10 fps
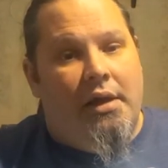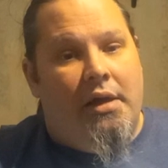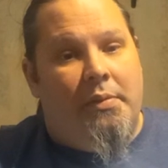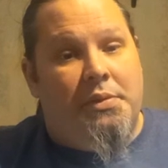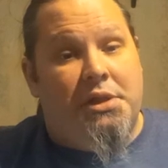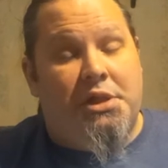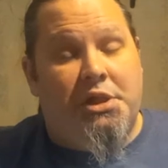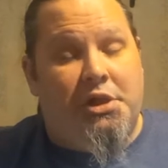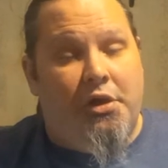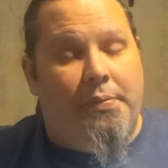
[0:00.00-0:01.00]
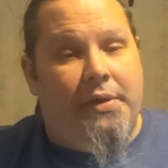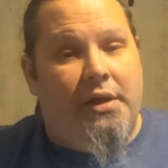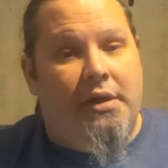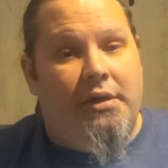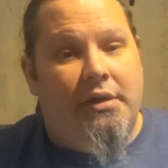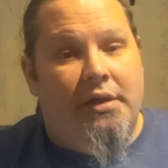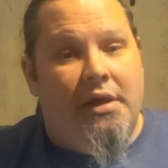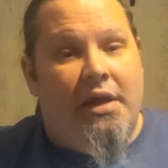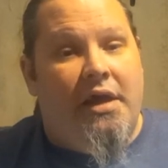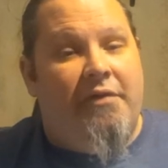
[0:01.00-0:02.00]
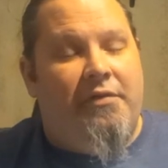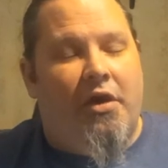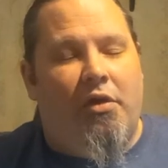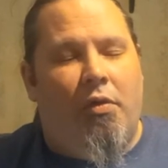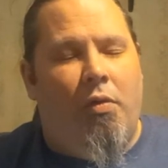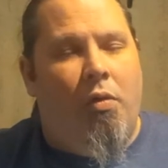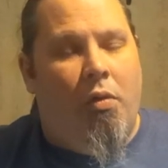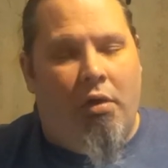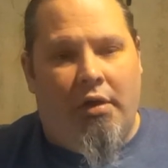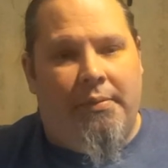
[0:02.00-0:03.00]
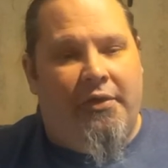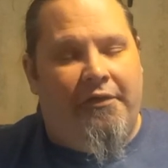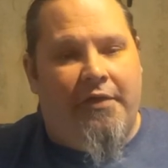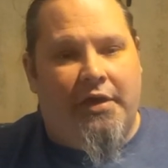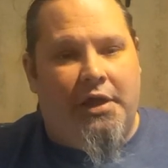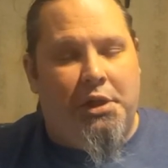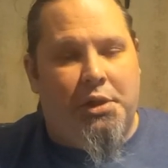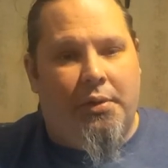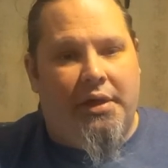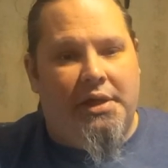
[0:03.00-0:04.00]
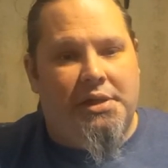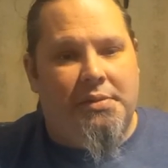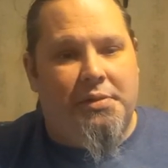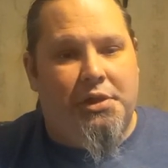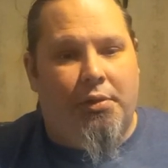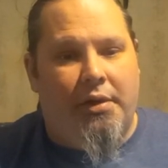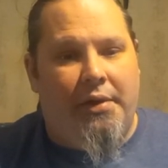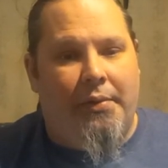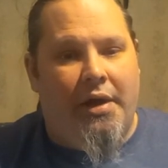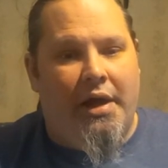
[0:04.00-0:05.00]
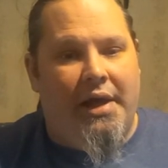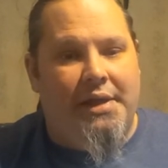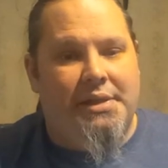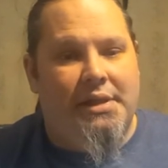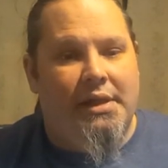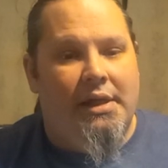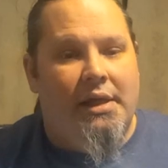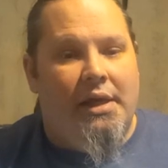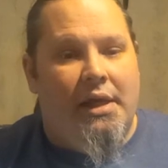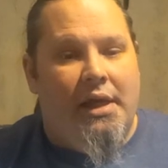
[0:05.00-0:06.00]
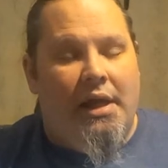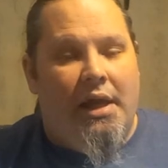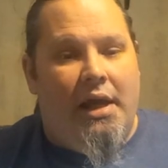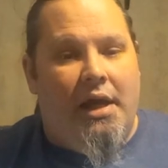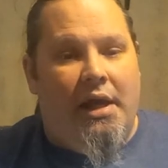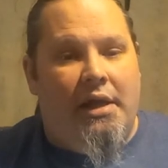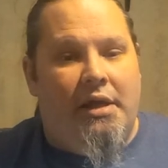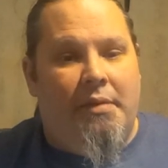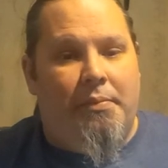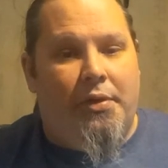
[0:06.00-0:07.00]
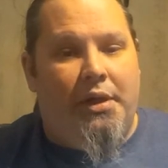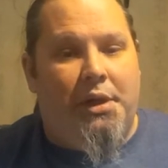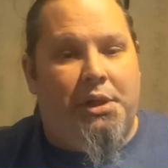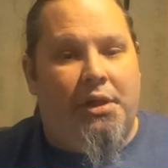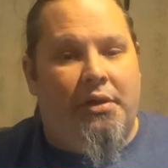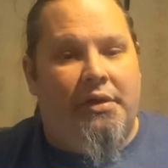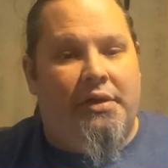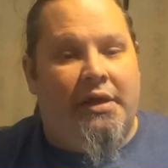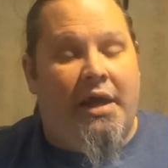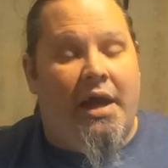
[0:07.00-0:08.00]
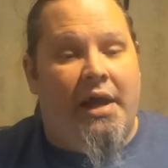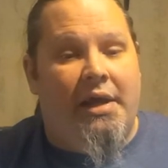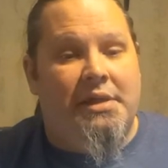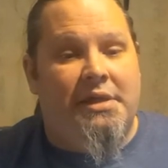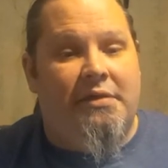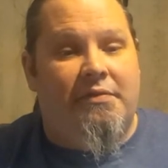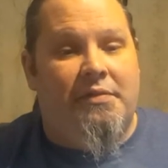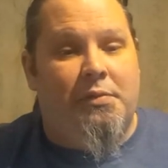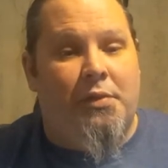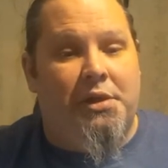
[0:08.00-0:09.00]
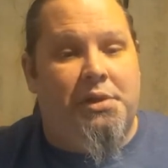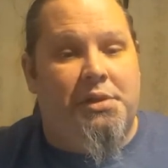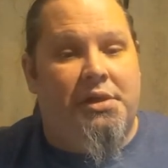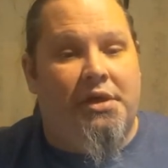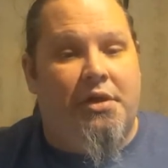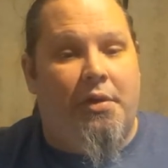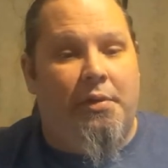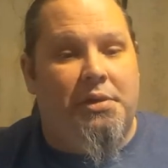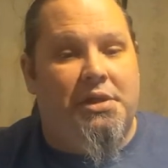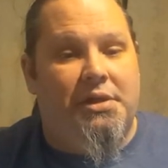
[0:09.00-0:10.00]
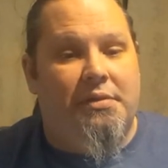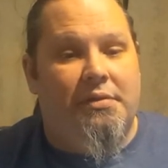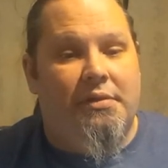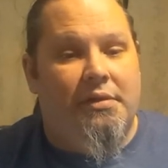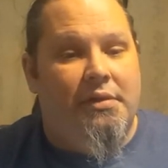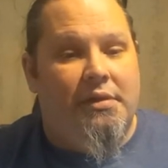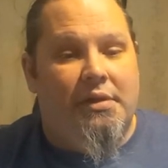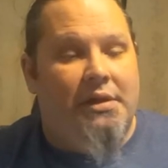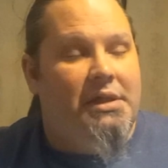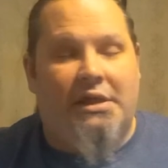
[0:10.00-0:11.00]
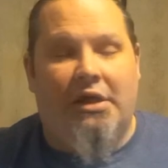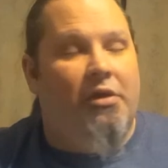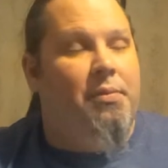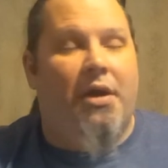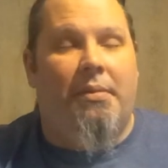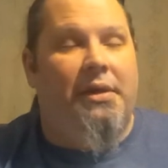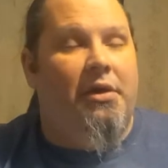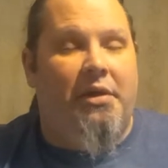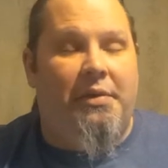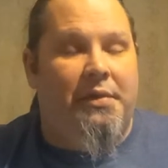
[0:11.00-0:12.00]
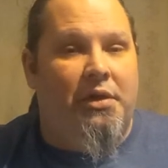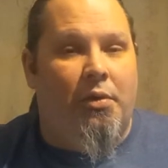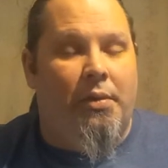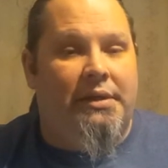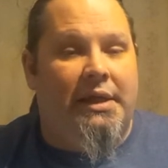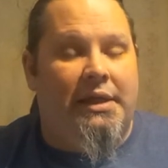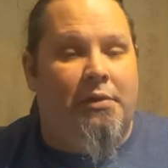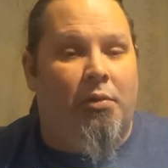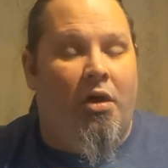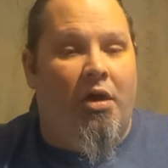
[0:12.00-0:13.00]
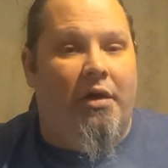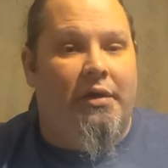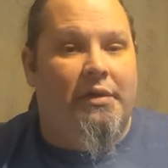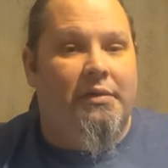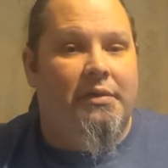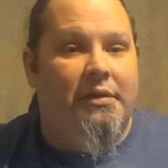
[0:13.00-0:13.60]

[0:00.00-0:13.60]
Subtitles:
It was a stupid, if not horrible fucking choice, story-wise, and I'm pretty sure that the guys at Wizards of the Coast still probably don't even know what they did wrong